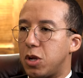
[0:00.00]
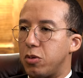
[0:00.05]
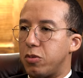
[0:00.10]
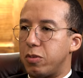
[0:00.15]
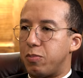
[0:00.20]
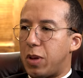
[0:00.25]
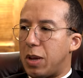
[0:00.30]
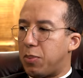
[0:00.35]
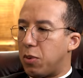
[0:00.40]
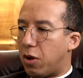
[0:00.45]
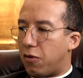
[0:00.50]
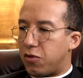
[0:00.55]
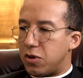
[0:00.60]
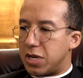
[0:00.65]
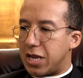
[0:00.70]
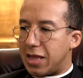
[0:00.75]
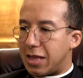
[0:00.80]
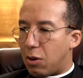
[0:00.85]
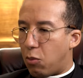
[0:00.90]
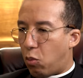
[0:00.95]
people often
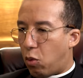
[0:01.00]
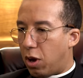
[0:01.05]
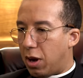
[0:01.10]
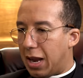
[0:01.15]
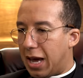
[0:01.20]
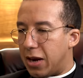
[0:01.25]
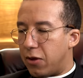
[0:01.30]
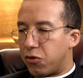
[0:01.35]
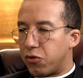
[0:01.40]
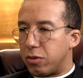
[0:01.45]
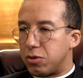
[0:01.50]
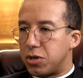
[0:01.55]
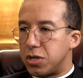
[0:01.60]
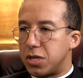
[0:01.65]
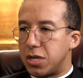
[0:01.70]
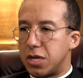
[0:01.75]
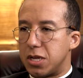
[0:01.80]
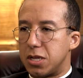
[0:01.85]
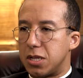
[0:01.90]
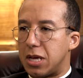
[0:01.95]
take that one line of scripture that
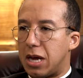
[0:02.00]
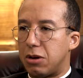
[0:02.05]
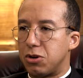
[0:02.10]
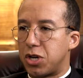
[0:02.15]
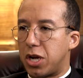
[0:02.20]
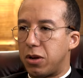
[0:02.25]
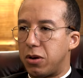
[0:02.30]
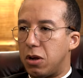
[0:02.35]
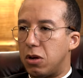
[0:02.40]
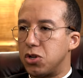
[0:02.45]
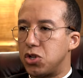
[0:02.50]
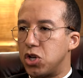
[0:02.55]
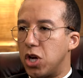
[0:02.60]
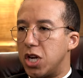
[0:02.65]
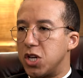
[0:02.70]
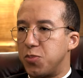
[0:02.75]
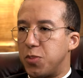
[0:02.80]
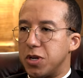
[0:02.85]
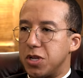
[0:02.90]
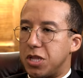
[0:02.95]
says, "Thou shalt not
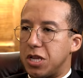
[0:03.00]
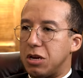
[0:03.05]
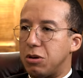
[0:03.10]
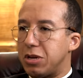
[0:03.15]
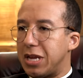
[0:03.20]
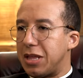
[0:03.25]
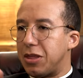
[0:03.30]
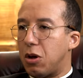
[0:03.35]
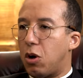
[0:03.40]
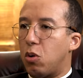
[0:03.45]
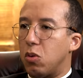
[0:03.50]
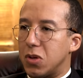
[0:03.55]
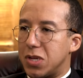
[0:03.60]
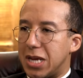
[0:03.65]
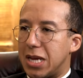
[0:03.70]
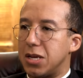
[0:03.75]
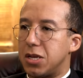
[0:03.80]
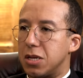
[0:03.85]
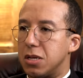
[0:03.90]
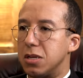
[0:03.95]
judge," but they don't take the whole
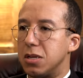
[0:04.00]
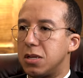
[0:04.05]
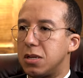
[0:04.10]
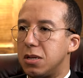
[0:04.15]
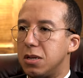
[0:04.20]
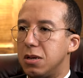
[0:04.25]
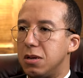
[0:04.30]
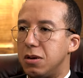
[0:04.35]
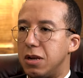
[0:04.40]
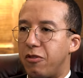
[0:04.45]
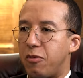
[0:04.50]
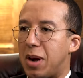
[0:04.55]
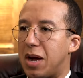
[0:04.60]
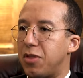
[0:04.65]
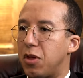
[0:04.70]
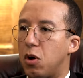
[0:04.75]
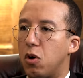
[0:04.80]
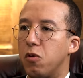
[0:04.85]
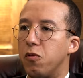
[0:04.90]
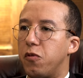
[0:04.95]
sentence. Never mind
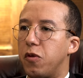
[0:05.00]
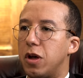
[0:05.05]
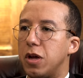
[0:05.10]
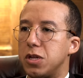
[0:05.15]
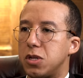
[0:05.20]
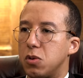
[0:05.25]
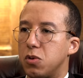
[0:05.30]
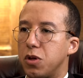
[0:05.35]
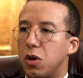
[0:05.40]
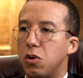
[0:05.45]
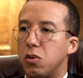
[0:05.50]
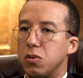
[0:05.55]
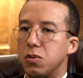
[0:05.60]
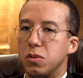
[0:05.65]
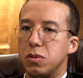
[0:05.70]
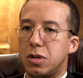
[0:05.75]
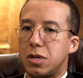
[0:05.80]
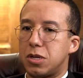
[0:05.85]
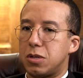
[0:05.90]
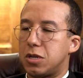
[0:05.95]
the whole verse or the
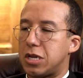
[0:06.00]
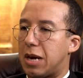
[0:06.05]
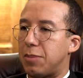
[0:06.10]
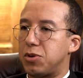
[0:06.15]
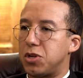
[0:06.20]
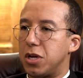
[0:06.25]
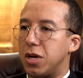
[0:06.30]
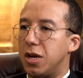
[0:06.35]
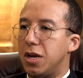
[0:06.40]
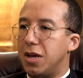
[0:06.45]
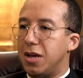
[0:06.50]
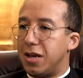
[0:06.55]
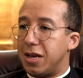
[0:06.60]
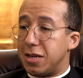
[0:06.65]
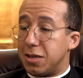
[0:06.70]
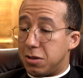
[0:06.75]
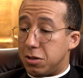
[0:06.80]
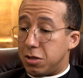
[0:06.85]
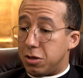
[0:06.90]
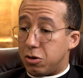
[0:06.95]
whole chapter.
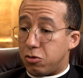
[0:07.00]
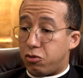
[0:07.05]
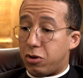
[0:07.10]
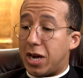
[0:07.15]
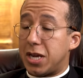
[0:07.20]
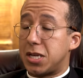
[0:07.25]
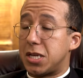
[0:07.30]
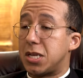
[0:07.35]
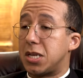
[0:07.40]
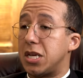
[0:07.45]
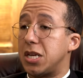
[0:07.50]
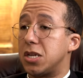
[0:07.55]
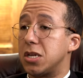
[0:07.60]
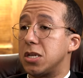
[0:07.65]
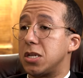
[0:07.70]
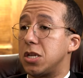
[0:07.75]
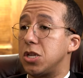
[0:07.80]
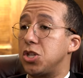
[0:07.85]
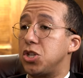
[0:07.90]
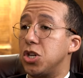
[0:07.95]
It, the Christ is teaching
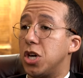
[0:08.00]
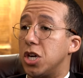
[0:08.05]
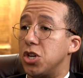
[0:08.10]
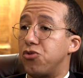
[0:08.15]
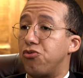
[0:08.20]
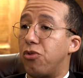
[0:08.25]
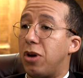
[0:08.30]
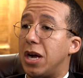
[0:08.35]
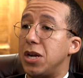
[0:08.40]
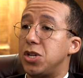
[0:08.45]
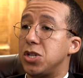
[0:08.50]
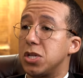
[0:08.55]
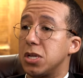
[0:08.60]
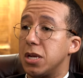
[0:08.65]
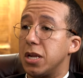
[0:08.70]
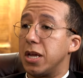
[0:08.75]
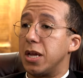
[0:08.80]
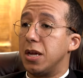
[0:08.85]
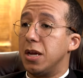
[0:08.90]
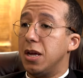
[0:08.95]
us to judge
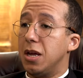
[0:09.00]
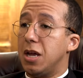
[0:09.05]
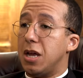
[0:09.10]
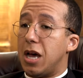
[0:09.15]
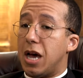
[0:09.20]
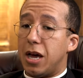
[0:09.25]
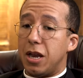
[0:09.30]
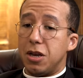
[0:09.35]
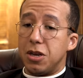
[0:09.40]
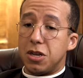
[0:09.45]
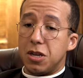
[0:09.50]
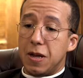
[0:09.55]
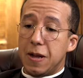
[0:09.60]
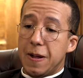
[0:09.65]
righteously, and